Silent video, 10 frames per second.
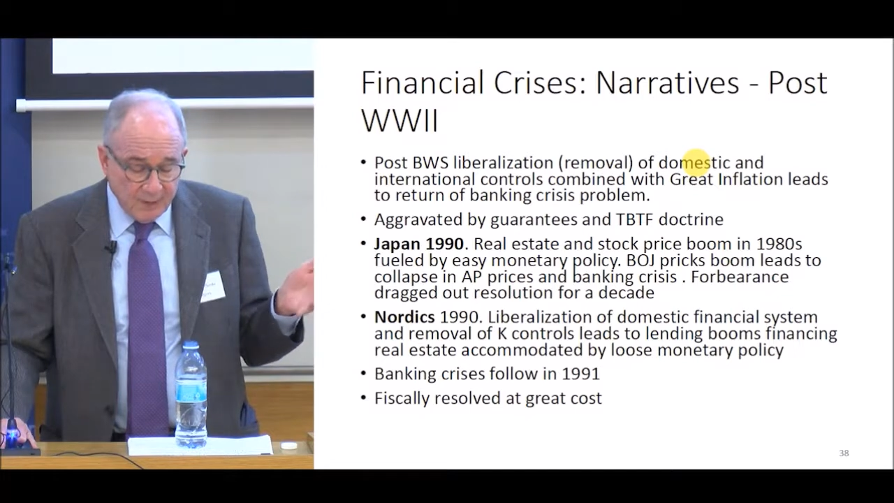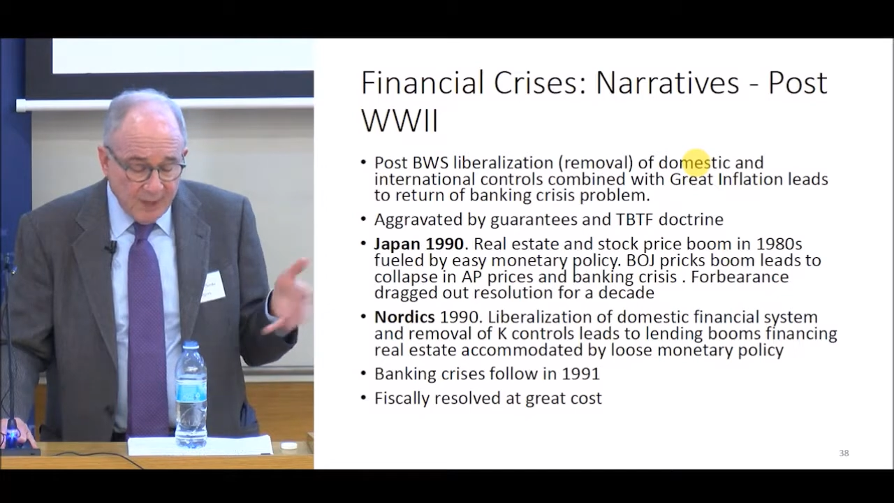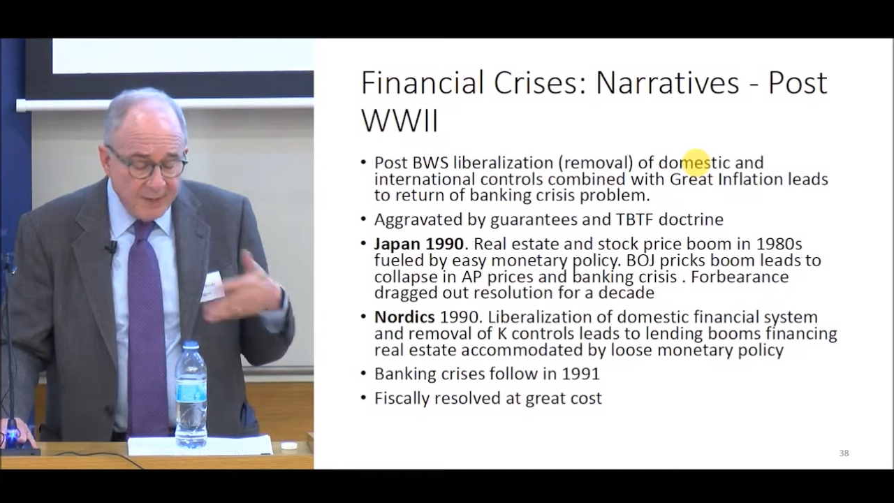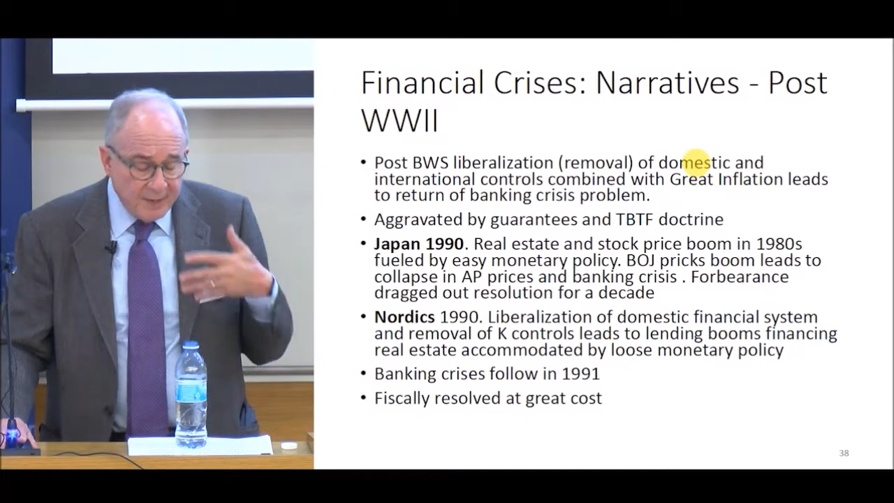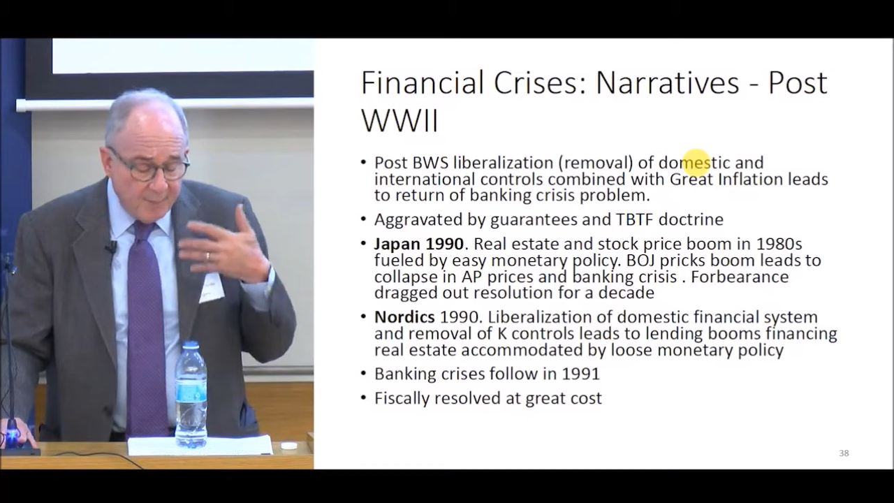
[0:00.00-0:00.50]

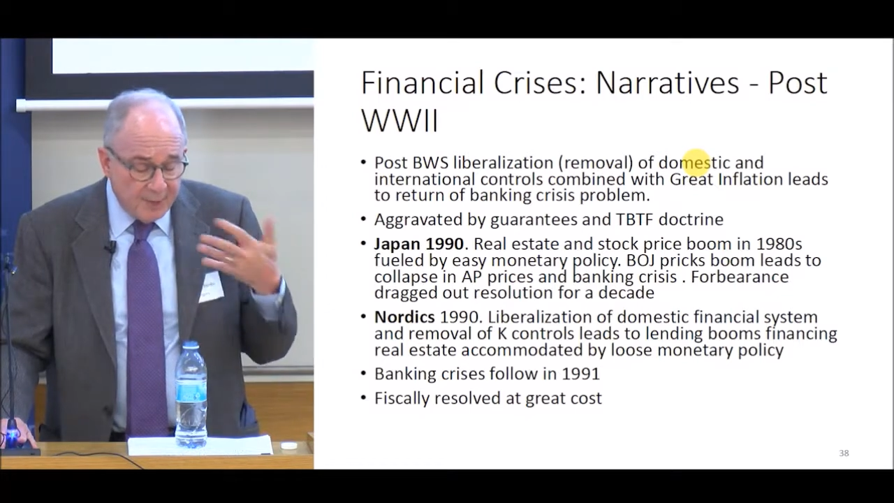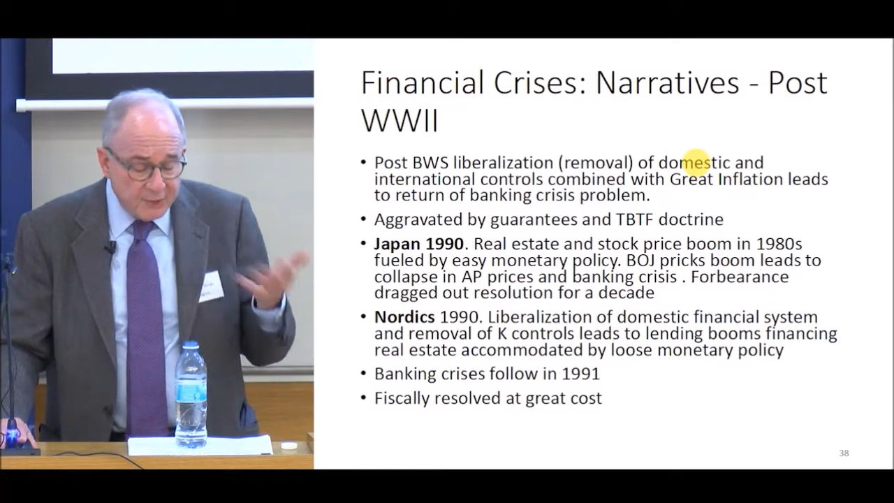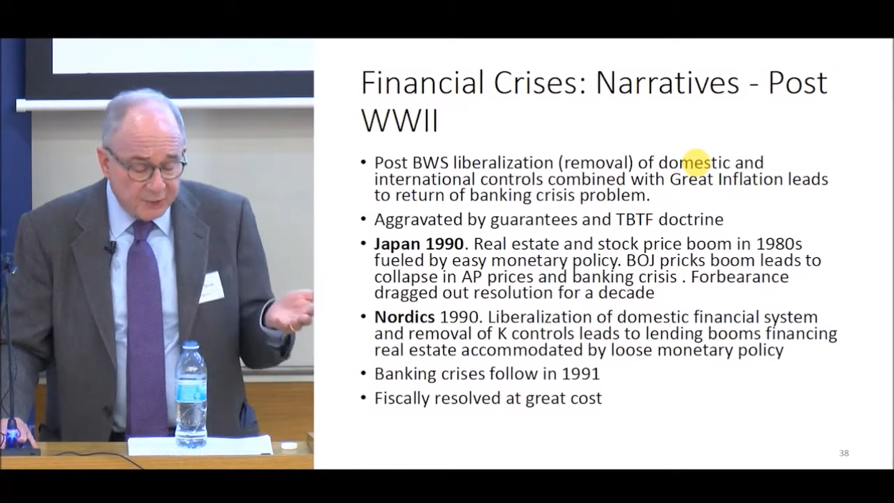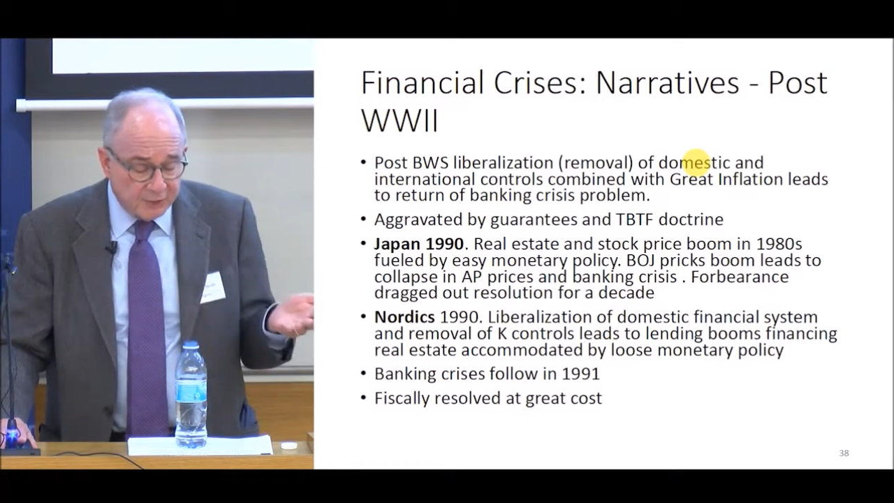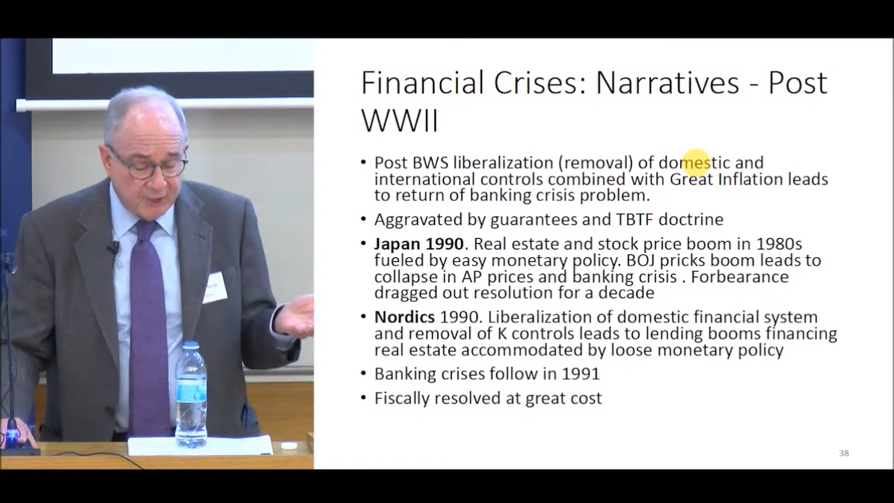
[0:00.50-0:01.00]
And then a
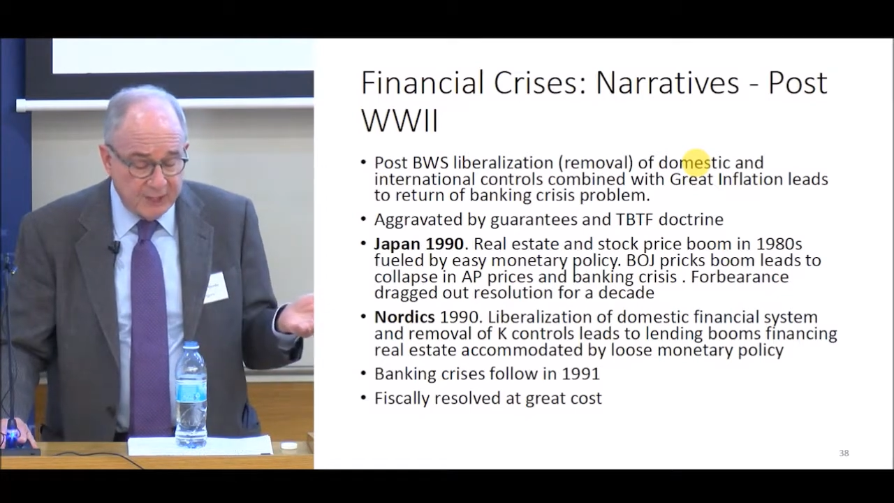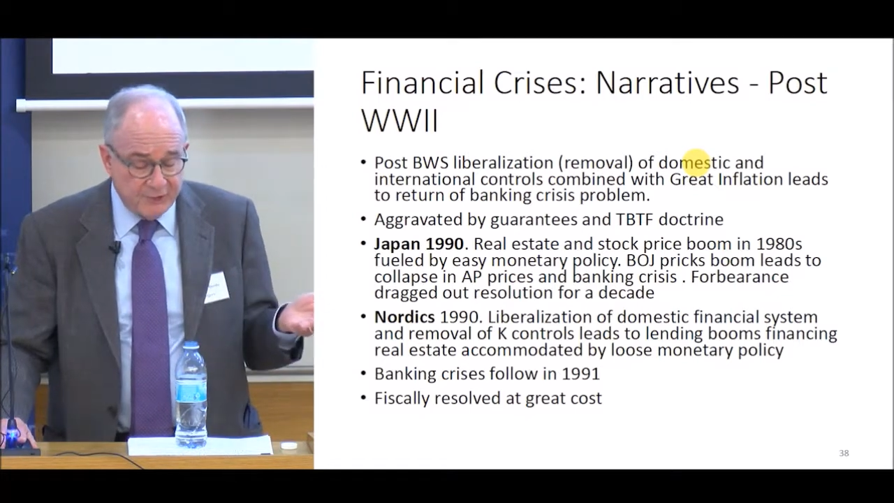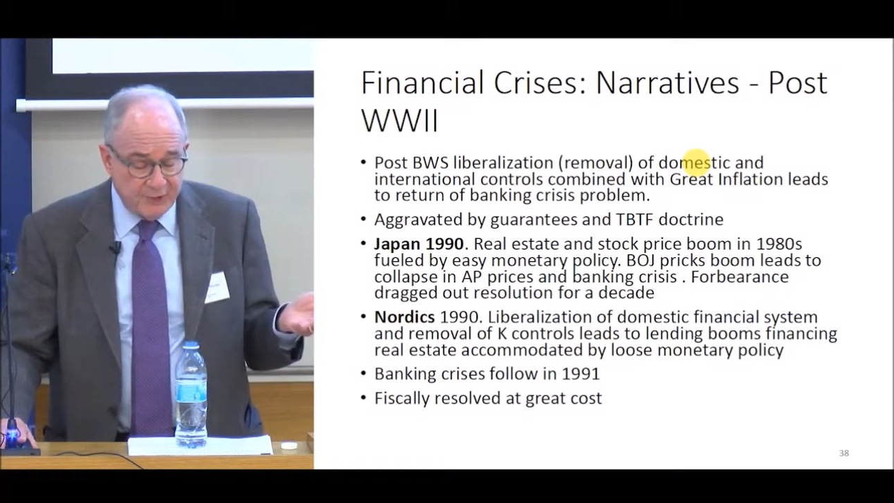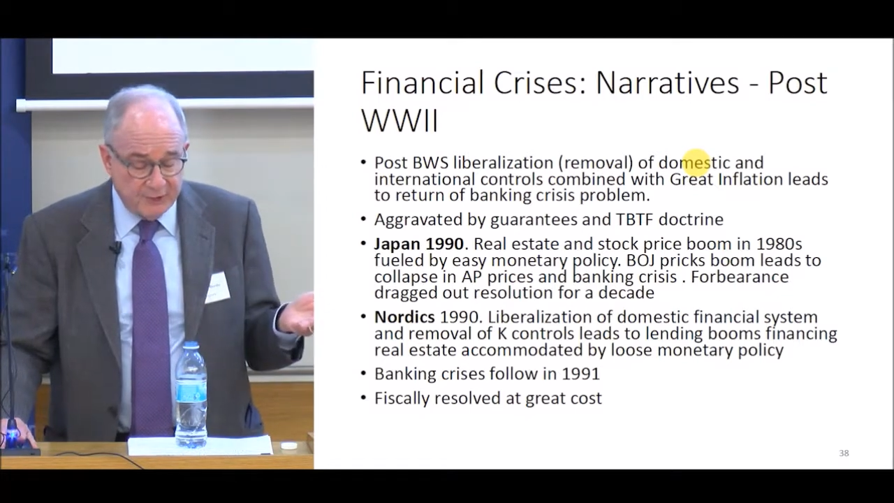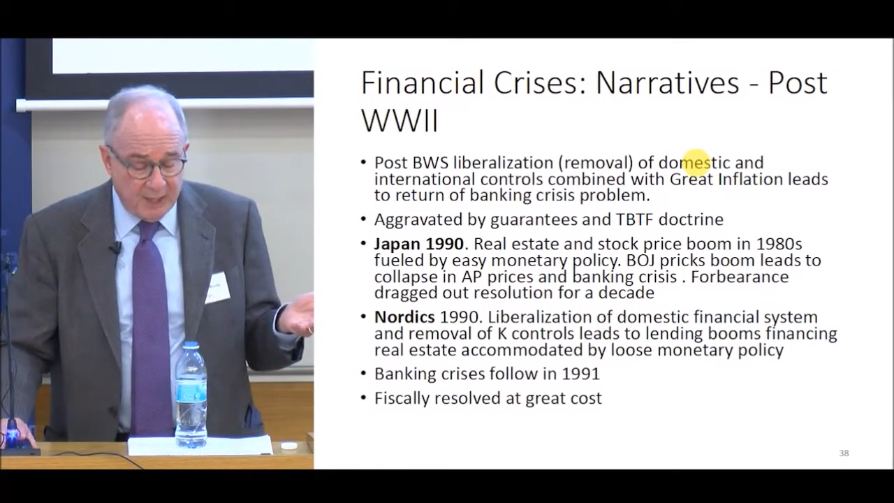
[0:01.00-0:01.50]
bunch of
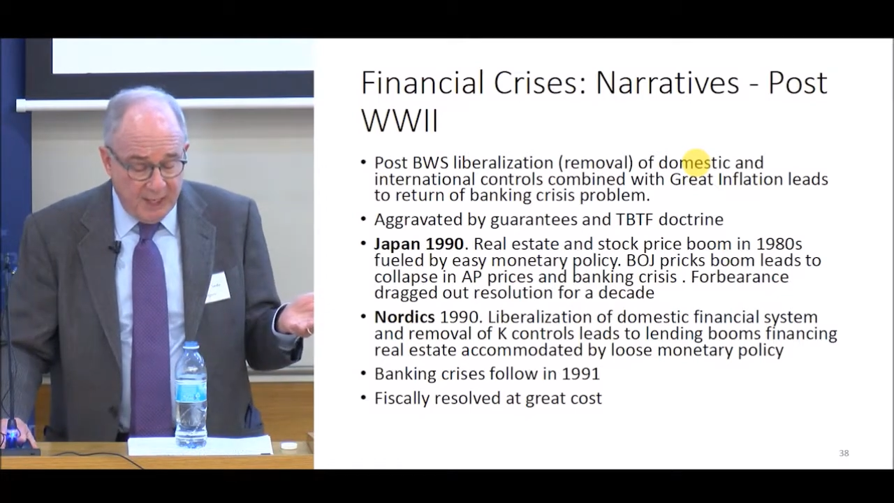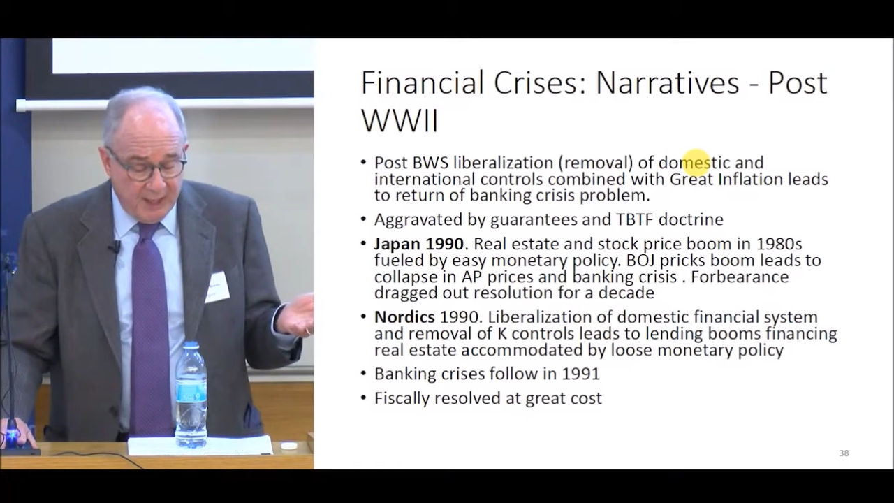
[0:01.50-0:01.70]
crises